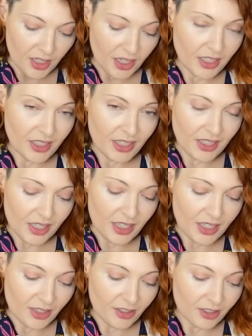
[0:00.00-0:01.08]
And it is
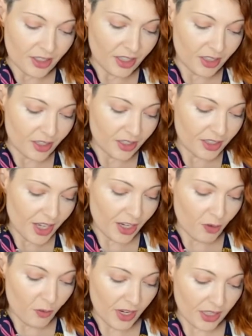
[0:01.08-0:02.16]
easier to take
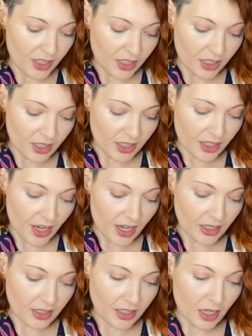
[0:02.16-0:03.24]
away than it is to
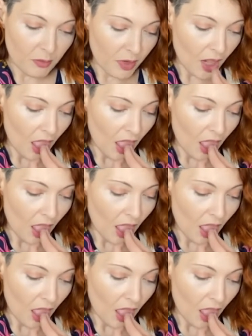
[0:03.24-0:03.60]
add some.